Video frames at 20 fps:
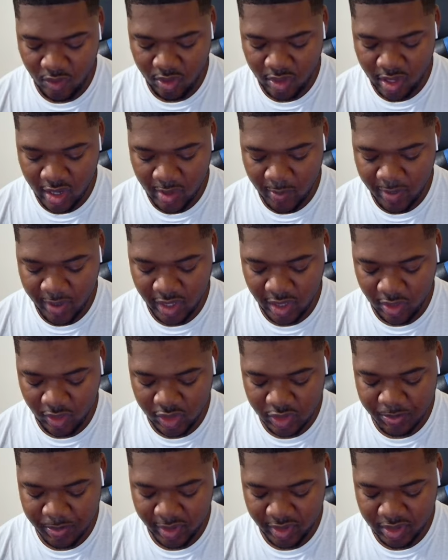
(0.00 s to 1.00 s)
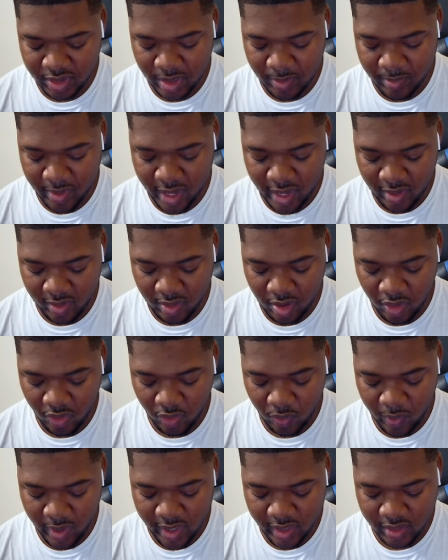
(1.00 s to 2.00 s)
uh, Piccolo is built up now all the
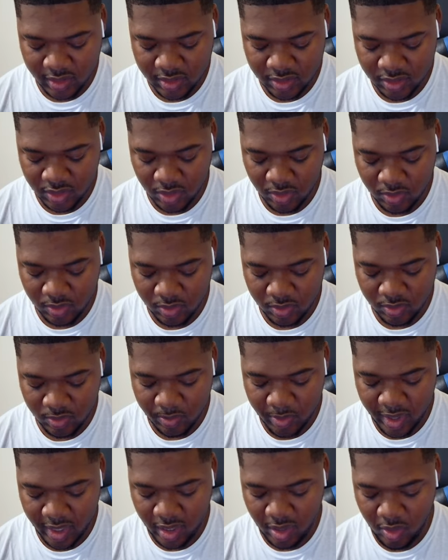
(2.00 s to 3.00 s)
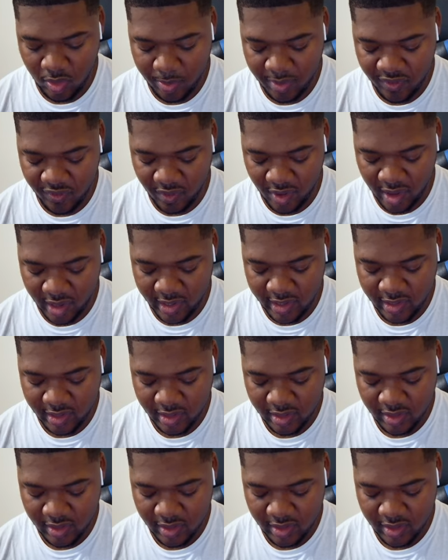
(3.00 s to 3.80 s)
way, so Piccolo will be fine.